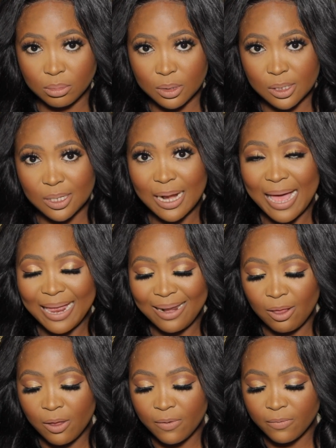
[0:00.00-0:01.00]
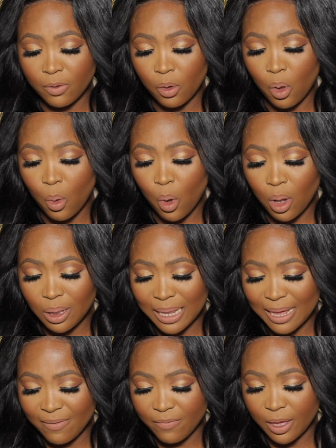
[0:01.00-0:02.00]
is it ALLOVE or
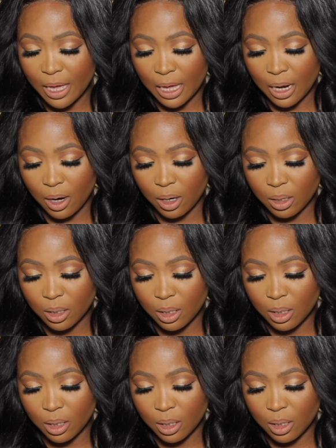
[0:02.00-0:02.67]
ALLOVE hair?